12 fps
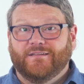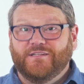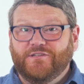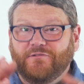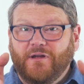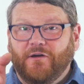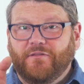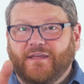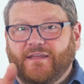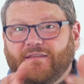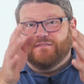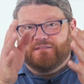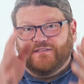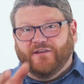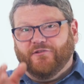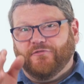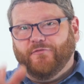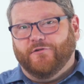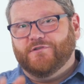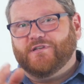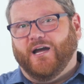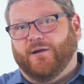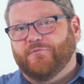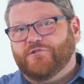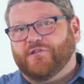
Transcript: Did you know that Salesforce Commerce